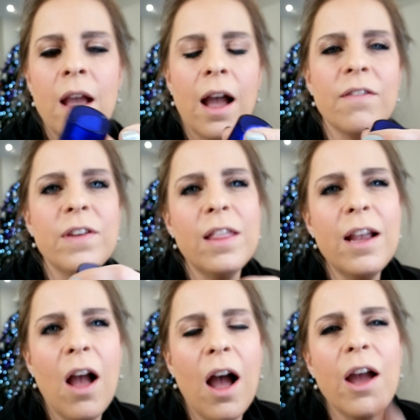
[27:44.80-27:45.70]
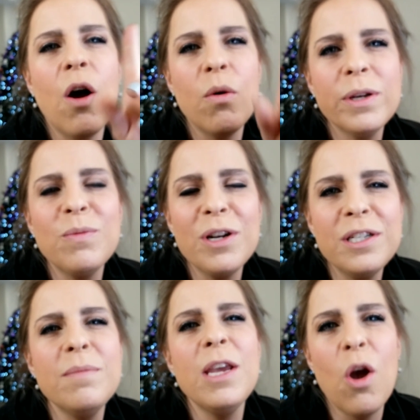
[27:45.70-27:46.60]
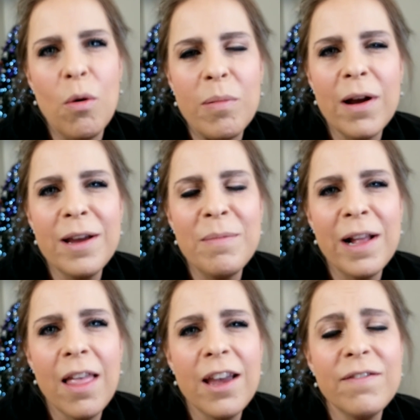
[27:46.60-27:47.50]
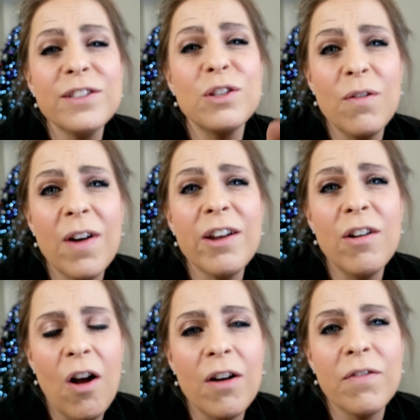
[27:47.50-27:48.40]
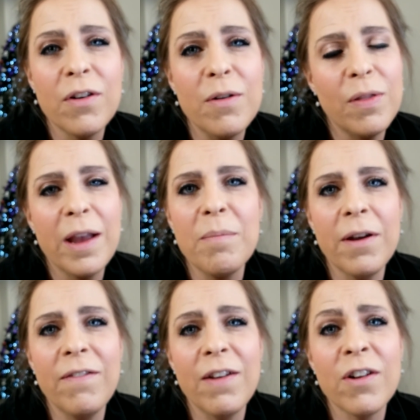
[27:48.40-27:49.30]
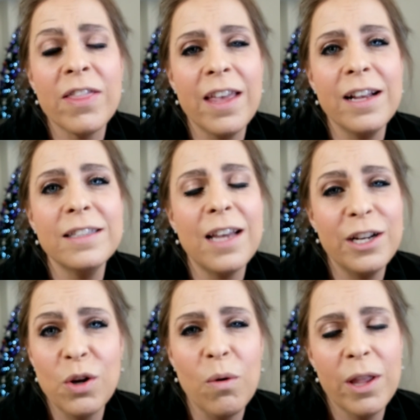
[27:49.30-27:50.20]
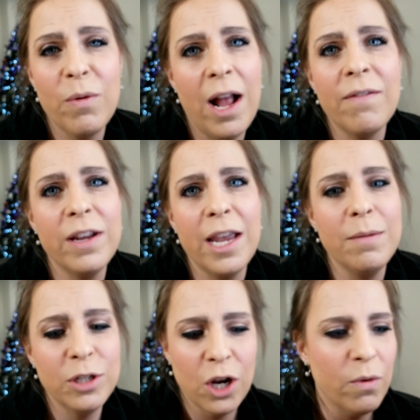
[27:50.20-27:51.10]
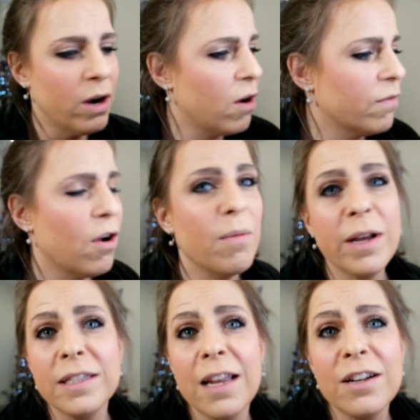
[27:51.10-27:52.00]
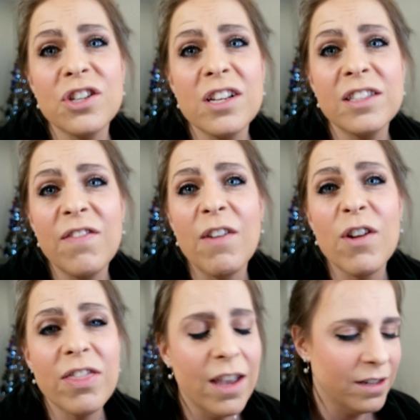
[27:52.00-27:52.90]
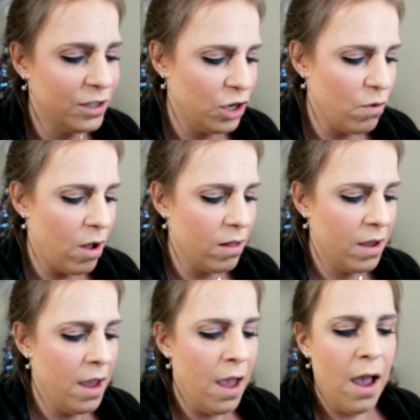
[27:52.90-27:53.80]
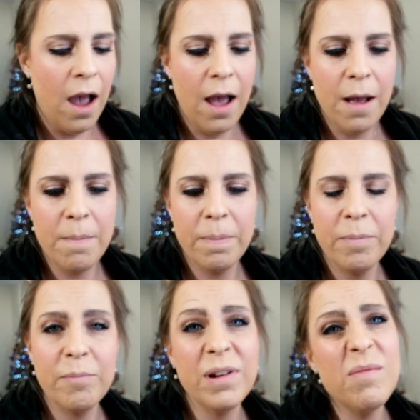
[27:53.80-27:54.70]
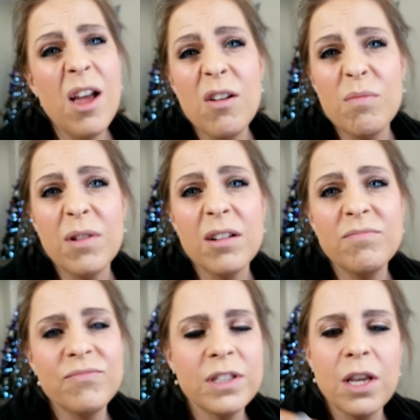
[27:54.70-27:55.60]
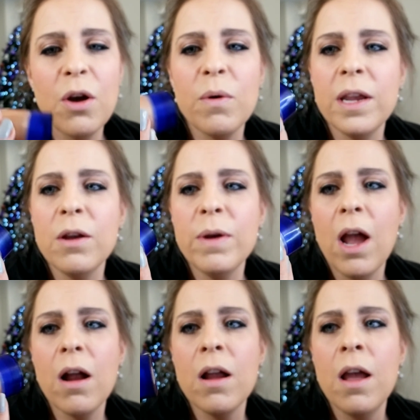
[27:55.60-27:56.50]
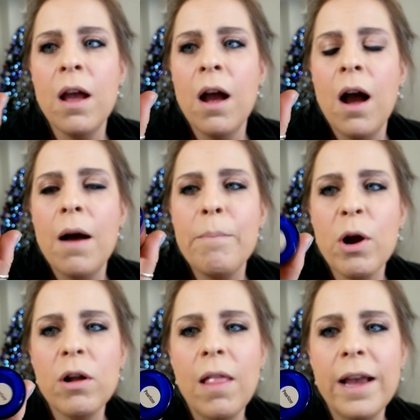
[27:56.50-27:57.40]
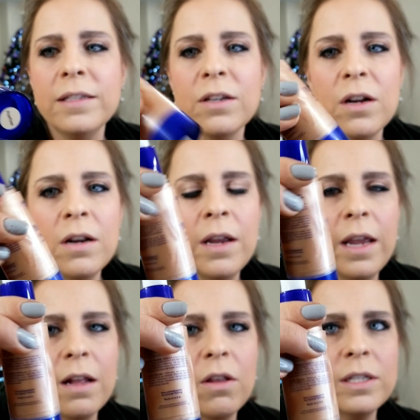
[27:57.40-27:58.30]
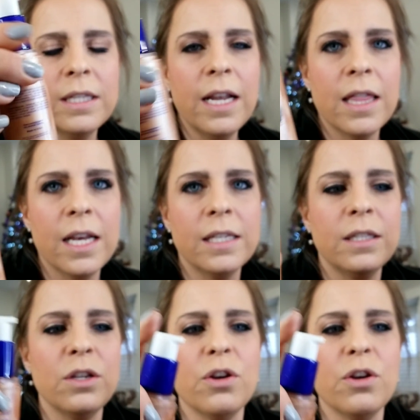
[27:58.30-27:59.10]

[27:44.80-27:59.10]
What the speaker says: I feel like I always wanted to be Oprah in my life, so if I could offer like my favorite things, I totally would have a game show and offer all my Senegence favorite things to you all. But I'm not Oprah, so here we are. Pearlizer, it looks like this.